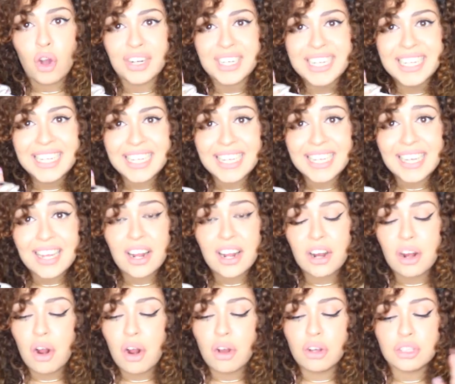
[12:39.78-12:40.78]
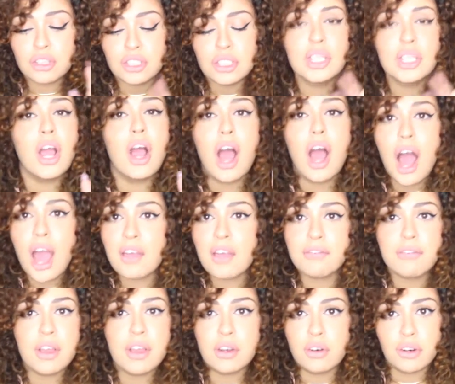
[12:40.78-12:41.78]
on here onto your
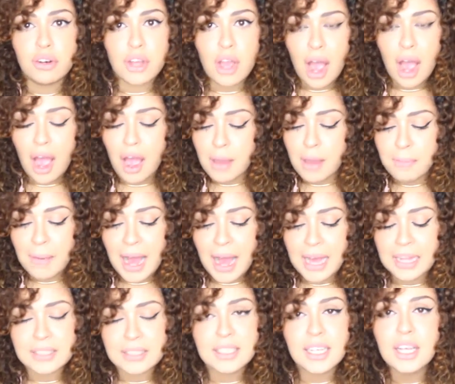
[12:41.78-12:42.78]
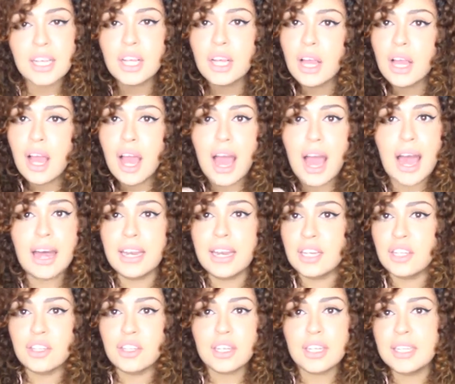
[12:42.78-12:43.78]
iPhone or your iPad, and
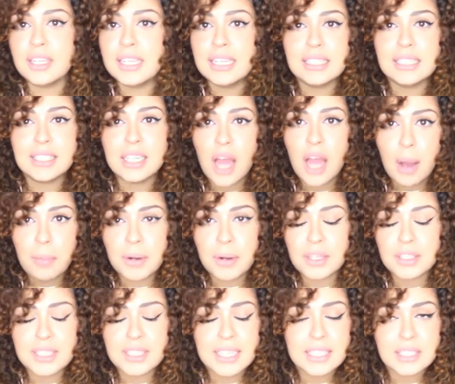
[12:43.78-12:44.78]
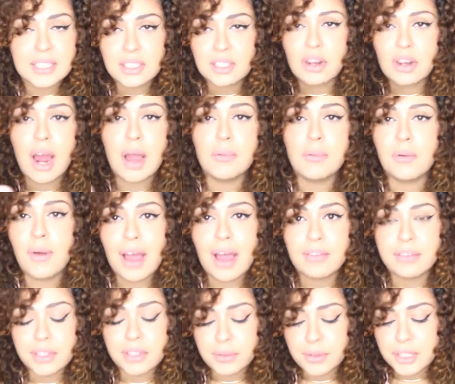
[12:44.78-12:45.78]
then you can easily upload to Instagram or
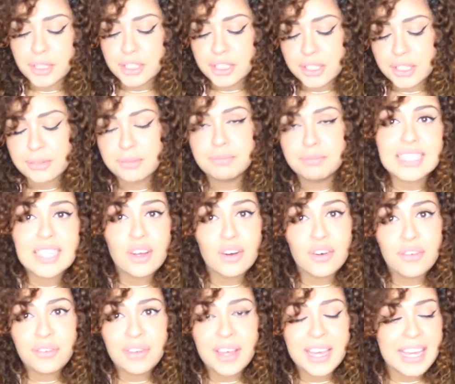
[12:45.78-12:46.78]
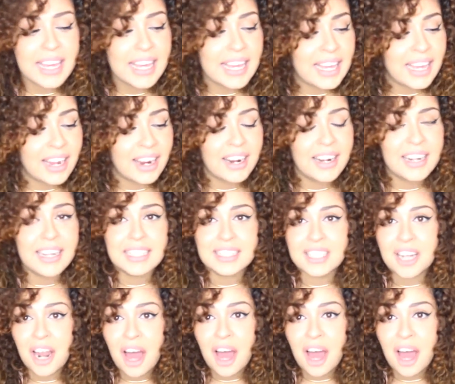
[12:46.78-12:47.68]
whatever you want to do. This little thing here is a